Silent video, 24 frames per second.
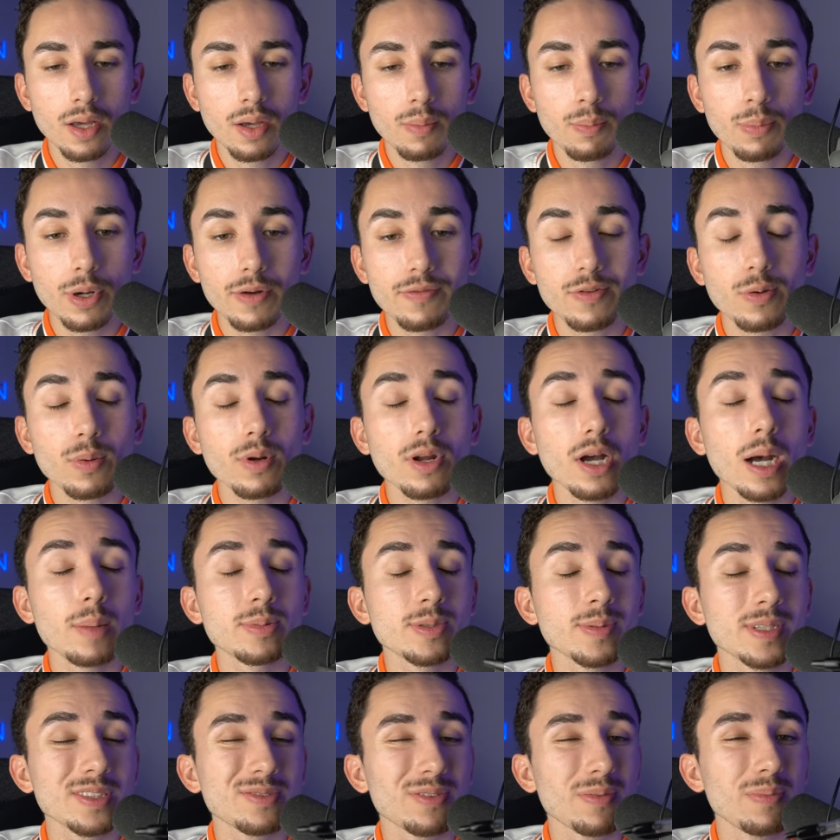But if you want to
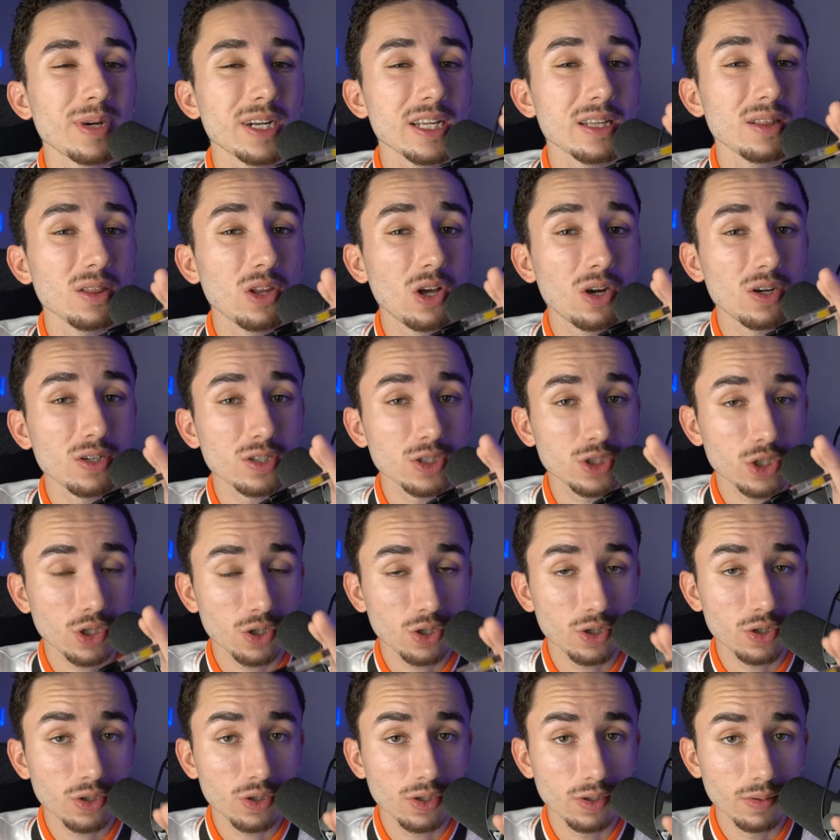optimize for money
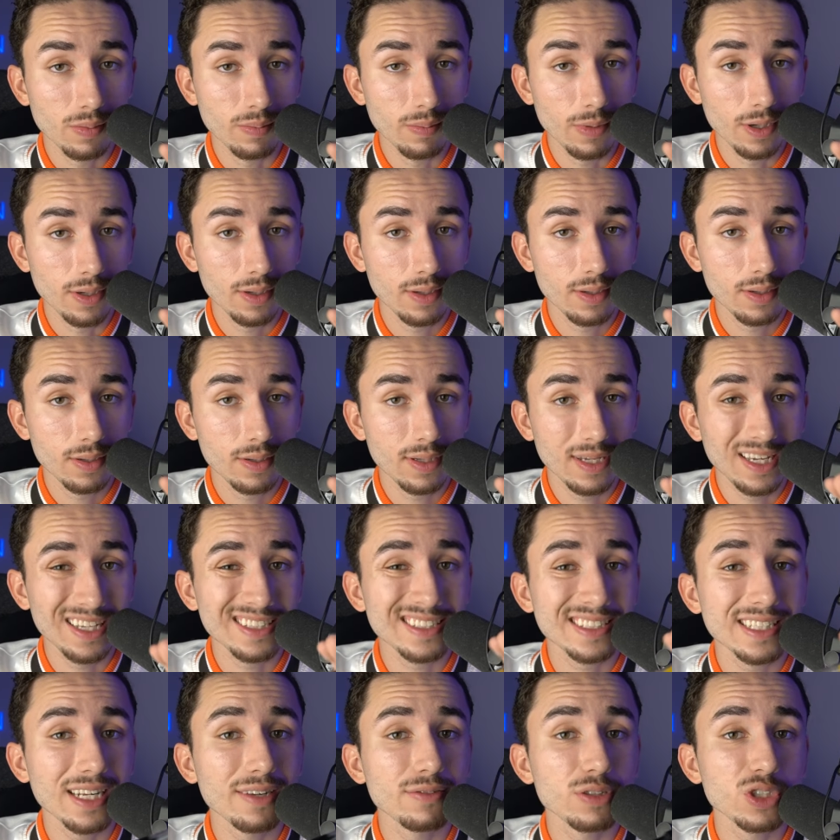long-term
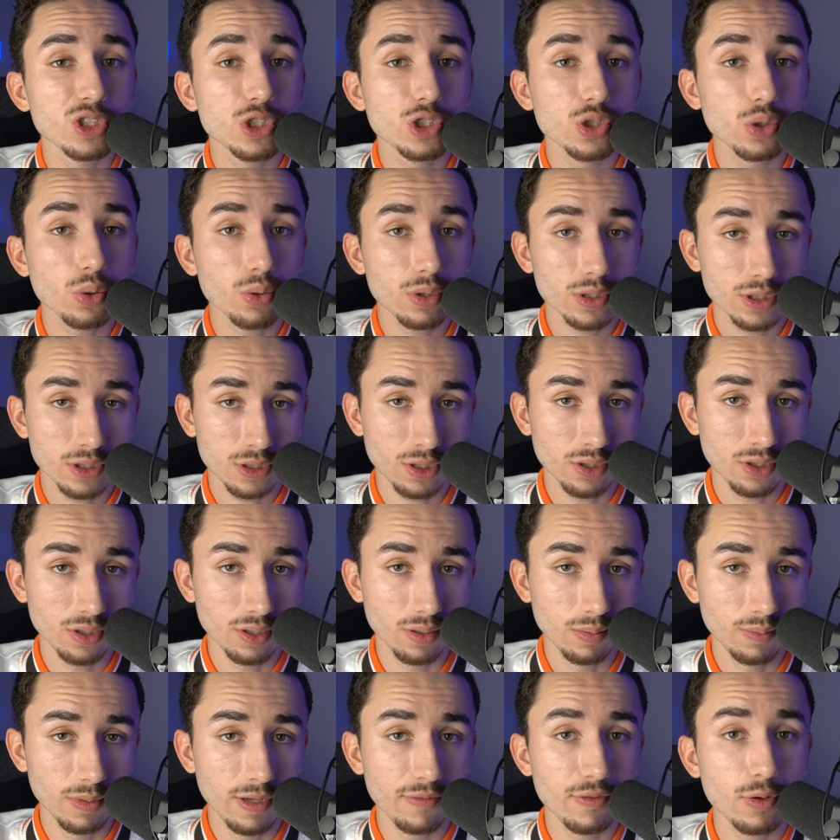instead of
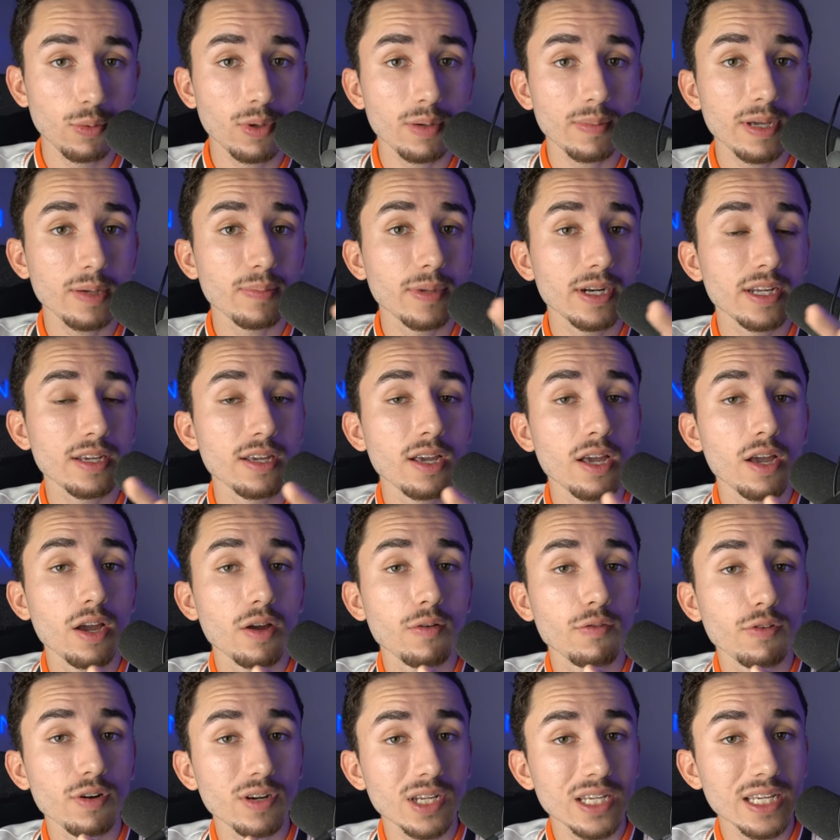short-term, if you want to make money
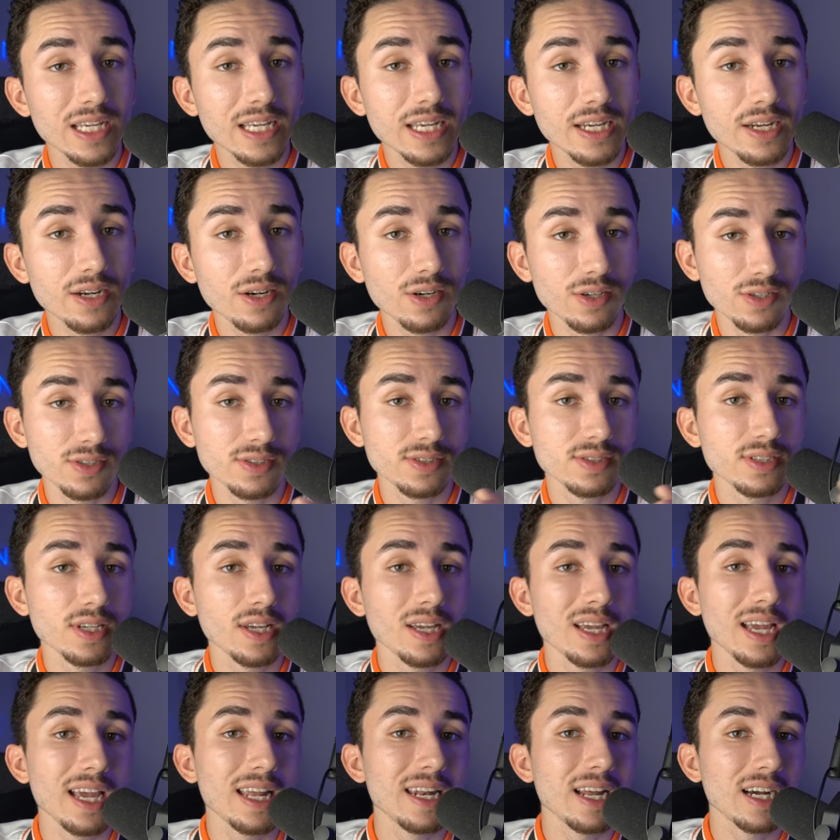for years
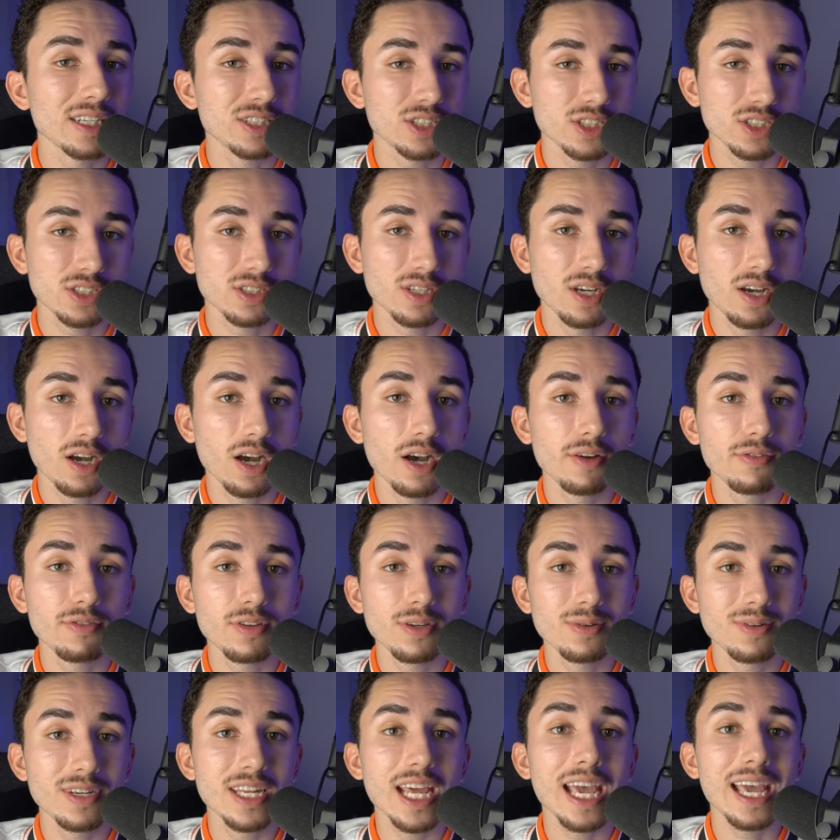and not just a
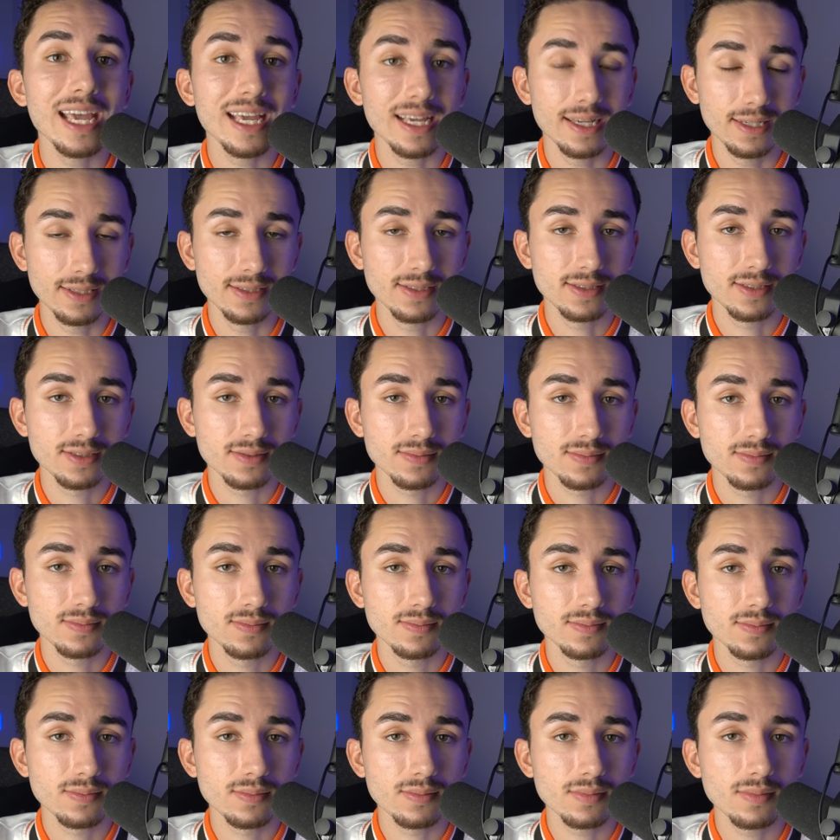few days,
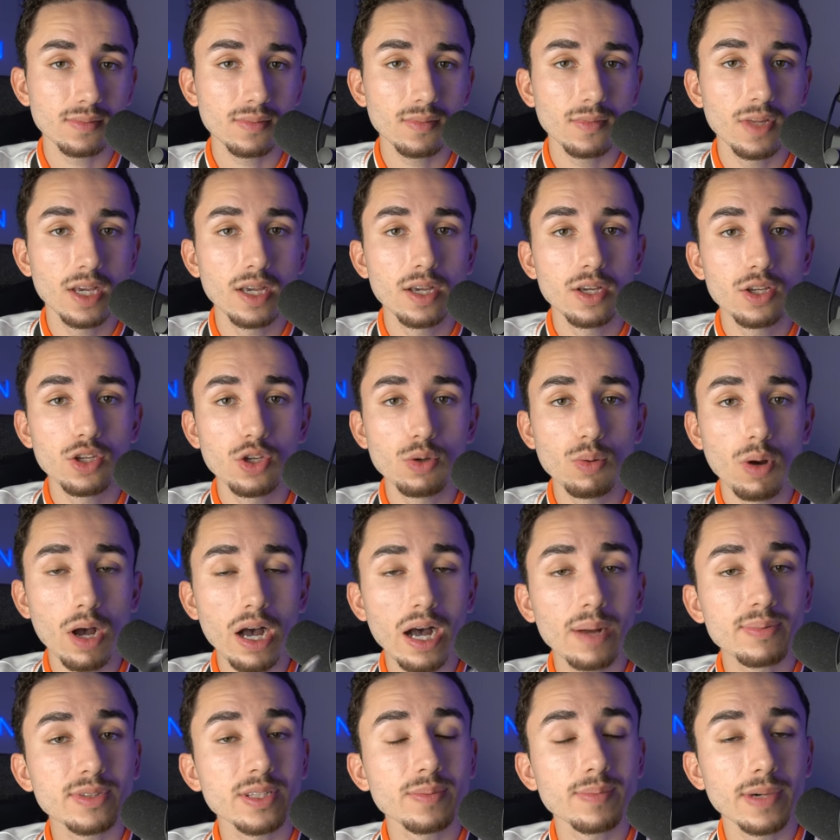you
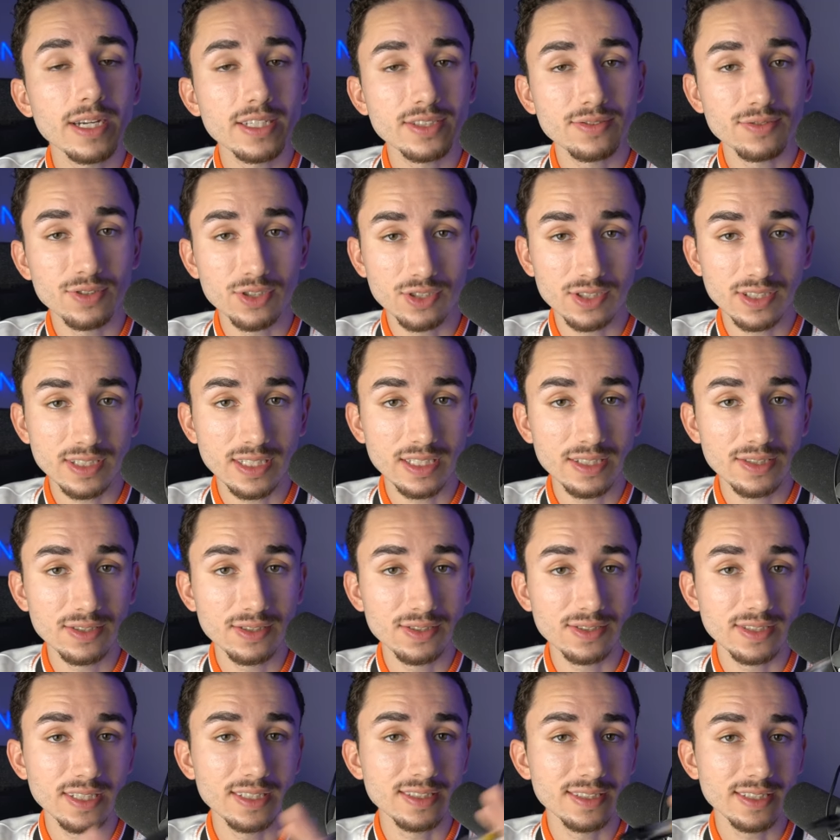optimize for
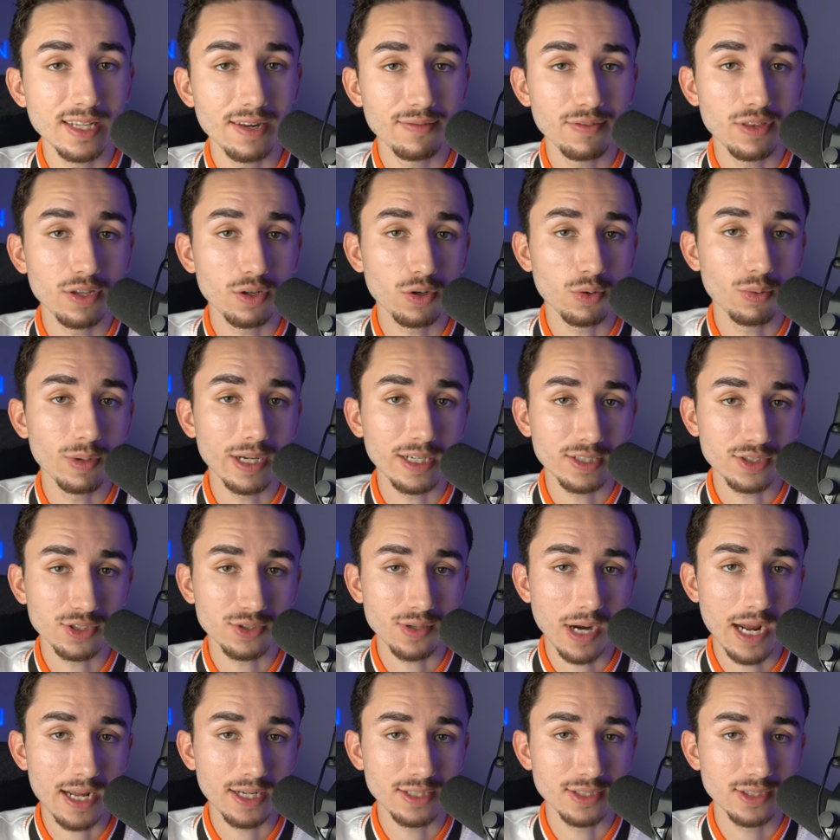skills instead of the quick
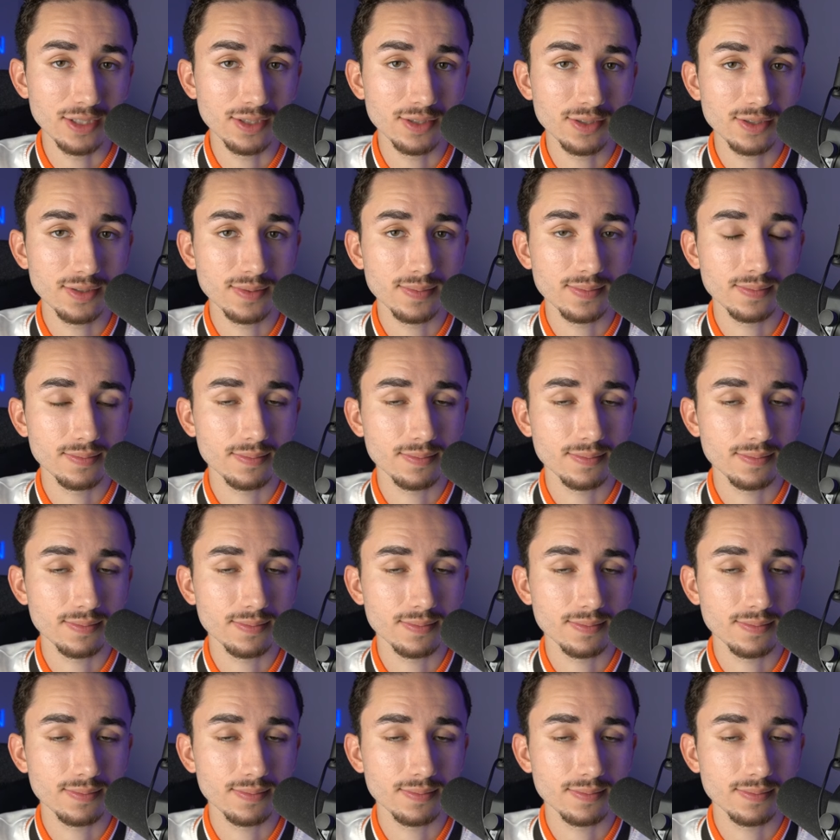strategies.